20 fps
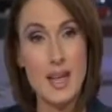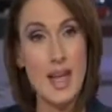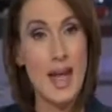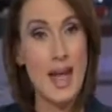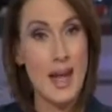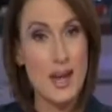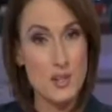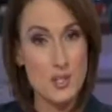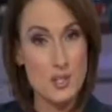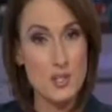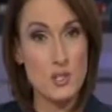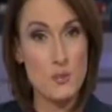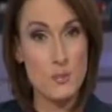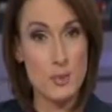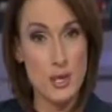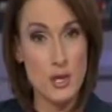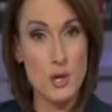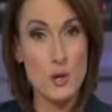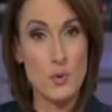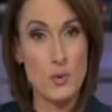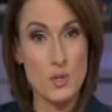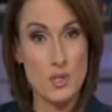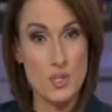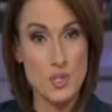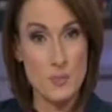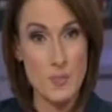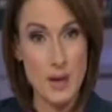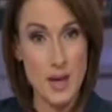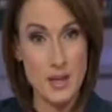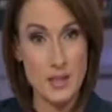has to be
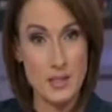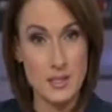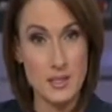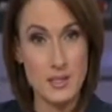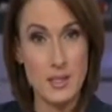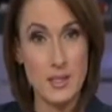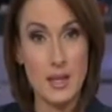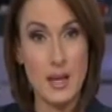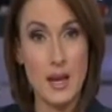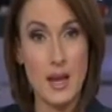respected,